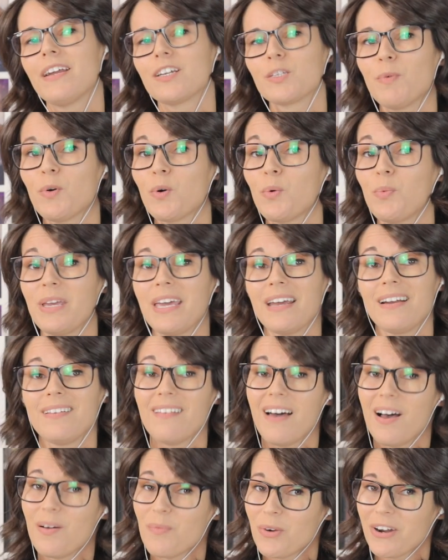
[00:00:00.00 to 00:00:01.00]
next book we get a
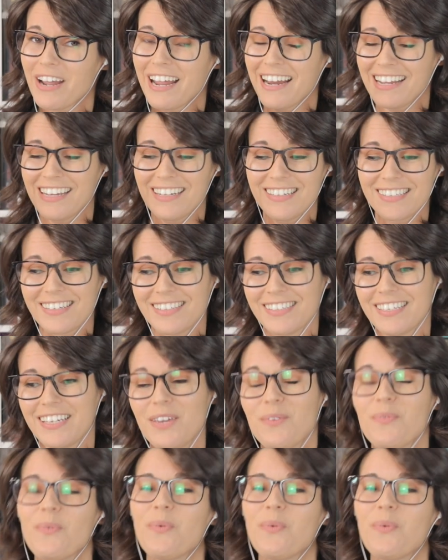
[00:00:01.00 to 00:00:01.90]
lot more Aidas because he